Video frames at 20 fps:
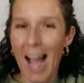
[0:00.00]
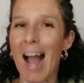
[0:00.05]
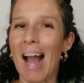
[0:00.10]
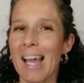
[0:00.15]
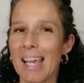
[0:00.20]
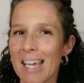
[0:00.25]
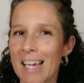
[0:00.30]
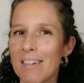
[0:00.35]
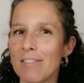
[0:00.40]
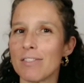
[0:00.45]

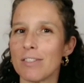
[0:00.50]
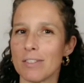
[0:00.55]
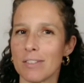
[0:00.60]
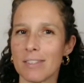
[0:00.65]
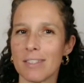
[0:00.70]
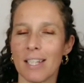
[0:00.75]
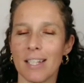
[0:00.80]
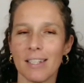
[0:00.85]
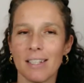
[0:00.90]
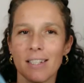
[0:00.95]
I have a
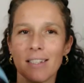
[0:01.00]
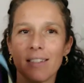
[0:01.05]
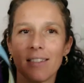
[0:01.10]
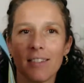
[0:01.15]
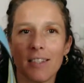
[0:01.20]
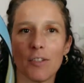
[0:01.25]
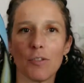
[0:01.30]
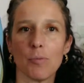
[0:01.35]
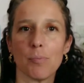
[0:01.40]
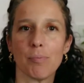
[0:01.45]

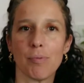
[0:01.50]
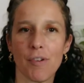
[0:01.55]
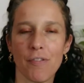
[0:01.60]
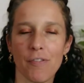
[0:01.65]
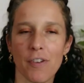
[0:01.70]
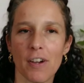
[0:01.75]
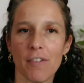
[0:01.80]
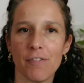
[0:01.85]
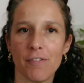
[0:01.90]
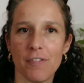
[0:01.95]
tendency to
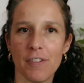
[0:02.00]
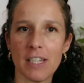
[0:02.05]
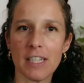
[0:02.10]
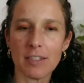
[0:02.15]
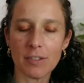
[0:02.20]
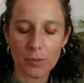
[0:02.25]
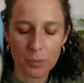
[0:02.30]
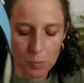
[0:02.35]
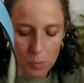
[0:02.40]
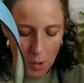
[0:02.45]
prefer
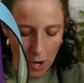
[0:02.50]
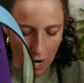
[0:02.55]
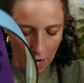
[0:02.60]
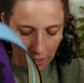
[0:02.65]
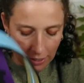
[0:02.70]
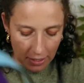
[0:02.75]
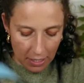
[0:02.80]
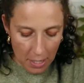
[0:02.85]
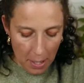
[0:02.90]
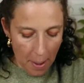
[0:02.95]
this
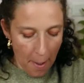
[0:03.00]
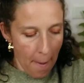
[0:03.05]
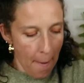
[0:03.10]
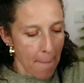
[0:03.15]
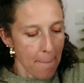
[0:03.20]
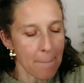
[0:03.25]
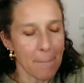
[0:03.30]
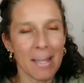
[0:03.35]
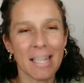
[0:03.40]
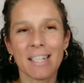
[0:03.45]
one
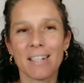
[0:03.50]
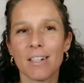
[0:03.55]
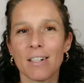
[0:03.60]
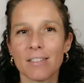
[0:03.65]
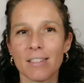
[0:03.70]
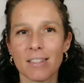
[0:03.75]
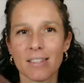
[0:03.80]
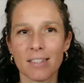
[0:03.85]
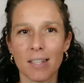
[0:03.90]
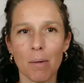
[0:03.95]

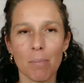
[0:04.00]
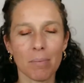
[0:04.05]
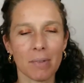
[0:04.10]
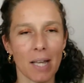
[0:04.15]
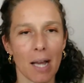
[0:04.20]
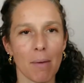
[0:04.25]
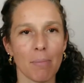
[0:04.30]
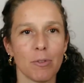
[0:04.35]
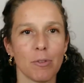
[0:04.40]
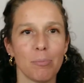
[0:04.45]
because
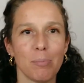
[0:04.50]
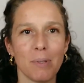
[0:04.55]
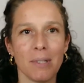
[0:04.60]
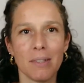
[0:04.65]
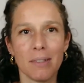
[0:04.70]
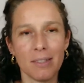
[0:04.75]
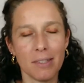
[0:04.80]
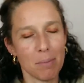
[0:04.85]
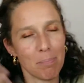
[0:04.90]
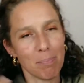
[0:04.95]
sometimes,
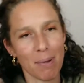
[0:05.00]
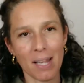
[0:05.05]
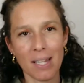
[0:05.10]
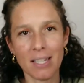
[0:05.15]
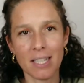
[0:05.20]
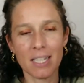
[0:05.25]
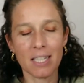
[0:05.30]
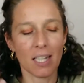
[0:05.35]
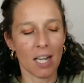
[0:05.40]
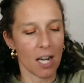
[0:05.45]

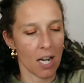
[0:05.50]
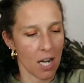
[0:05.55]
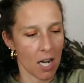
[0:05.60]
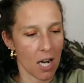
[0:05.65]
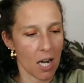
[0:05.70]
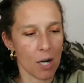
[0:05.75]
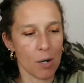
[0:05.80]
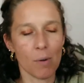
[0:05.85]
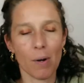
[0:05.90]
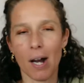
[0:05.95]
depending
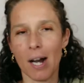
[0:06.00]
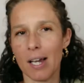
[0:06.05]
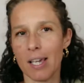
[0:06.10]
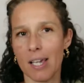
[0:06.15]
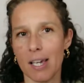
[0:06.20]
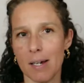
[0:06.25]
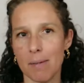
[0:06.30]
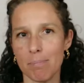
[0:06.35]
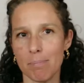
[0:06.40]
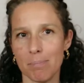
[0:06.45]
how I
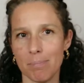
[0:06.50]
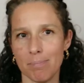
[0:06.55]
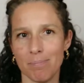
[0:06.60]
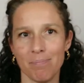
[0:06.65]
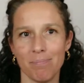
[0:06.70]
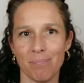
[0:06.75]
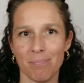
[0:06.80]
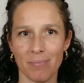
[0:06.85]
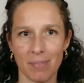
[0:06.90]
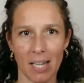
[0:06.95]

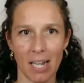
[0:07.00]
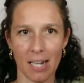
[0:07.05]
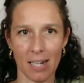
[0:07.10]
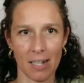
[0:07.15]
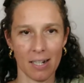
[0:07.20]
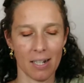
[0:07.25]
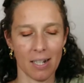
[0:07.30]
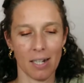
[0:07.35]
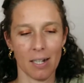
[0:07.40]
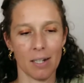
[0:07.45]
am,
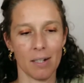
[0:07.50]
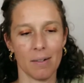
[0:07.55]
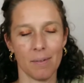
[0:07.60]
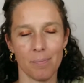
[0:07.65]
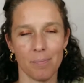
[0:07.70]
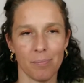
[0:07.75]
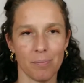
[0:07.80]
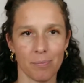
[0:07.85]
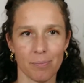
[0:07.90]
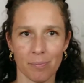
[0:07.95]

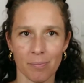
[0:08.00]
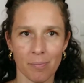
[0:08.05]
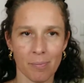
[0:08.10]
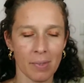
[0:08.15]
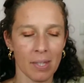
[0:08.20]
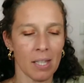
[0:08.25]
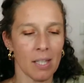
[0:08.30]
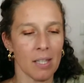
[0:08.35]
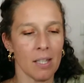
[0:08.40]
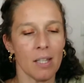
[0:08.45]
how
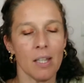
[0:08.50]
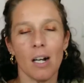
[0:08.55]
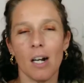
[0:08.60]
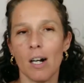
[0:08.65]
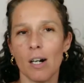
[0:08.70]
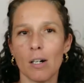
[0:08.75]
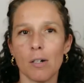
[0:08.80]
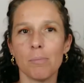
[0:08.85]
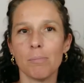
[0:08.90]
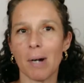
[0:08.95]

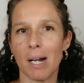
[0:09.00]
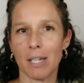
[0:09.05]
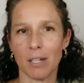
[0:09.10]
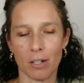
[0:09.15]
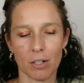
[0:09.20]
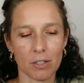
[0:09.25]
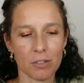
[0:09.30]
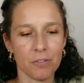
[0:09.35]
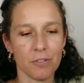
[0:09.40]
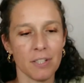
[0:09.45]
my
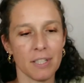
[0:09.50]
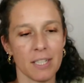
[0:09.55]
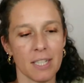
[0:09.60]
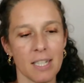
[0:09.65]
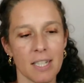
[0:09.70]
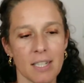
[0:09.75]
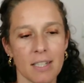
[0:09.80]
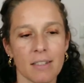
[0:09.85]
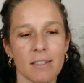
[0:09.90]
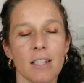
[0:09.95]
outfit
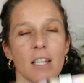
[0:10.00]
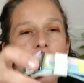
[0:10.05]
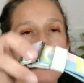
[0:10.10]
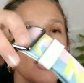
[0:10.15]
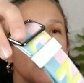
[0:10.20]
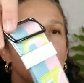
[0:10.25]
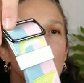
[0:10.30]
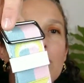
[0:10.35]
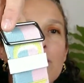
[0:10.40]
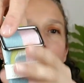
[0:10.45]
is,
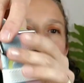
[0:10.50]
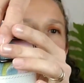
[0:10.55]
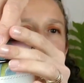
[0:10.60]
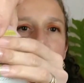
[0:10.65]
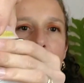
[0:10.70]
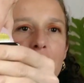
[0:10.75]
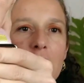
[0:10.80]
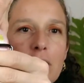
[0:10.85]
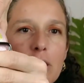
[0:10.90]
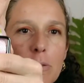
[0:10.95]
you
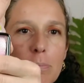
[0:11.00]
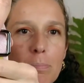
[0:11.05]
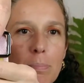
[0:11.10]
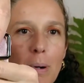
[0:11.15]
know, this